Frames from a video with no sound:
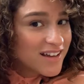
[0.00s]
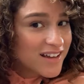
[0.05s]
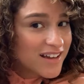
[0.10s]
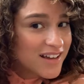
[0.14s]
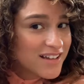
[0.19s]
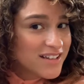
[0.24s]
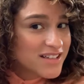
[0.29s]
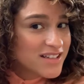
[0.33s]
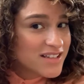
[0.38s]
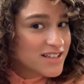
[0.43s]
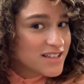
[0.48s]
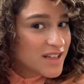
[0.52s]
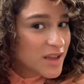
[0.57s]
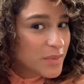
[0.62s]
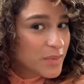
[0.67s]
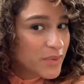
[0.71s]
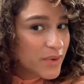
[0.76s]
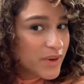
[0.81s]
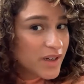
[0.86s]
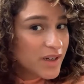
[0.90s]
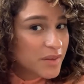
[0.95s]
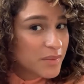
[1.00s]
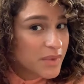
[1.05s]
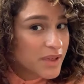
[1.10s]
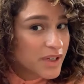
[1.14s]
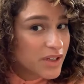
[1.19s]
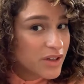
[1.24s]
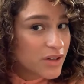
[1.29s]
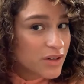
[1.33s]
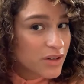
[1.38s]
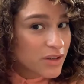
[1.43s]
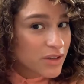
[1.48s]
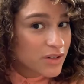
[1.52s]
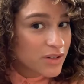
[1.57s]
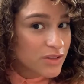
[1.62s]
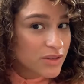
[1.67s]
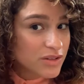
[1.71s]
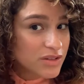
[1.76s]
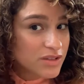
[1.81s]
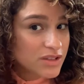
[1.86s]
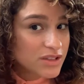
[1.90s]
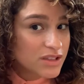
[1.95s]
I just separated my
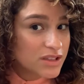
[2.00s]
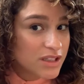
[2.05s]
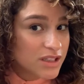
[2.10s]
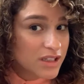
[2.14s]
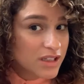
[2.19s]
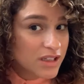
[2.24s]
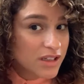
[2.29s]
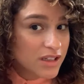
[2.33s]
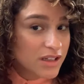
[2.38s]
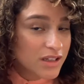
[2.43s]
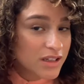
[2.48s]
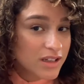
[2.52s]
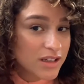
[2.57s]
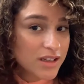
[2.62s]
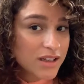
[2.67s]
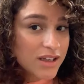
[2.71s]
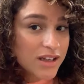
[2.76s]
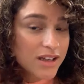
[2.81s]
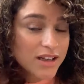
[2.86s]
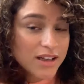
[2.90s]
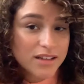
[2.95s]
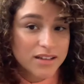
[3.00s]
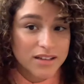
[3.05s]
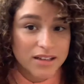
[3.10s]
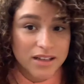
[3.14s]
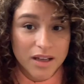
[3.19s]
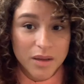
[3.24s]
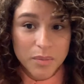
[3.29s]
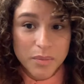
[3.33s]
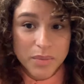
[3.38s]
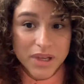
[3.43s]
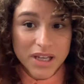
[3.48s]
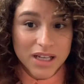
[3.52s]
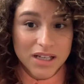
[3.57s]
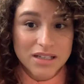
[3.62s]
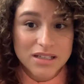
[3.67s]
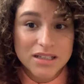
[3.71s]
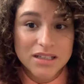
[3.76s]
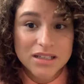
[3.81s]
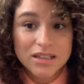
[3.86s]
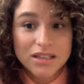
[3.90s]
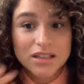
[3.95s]
curls and I
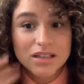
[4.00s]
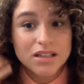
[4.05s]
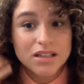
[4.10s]
picked it.